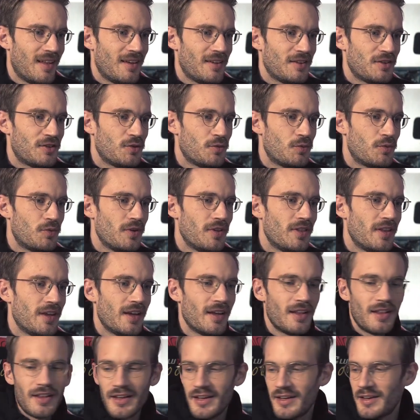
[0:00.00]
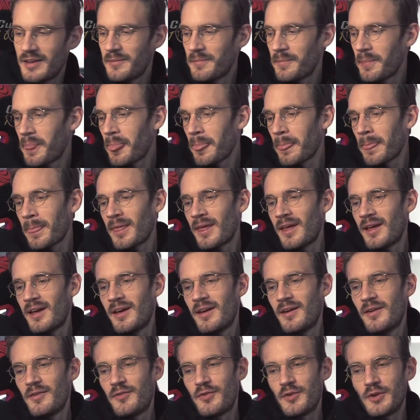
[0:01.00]
Should we read the Iliad?
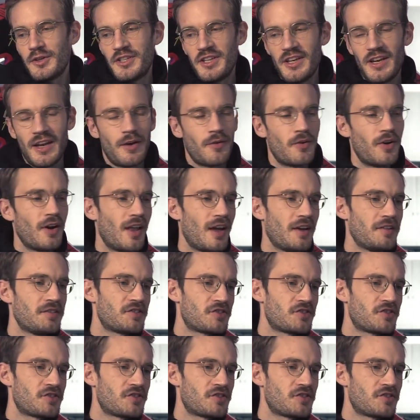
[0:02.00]
14-hour live